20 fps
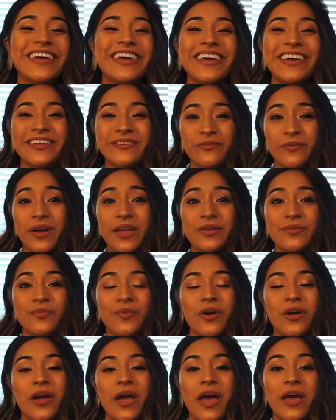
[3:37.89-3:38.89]
in one
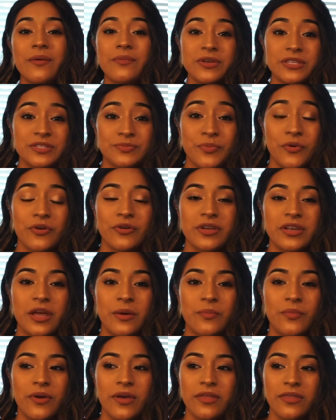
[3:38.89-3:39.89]
where I was broken
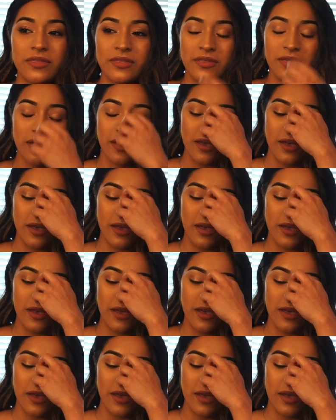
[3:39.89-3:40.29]
up with.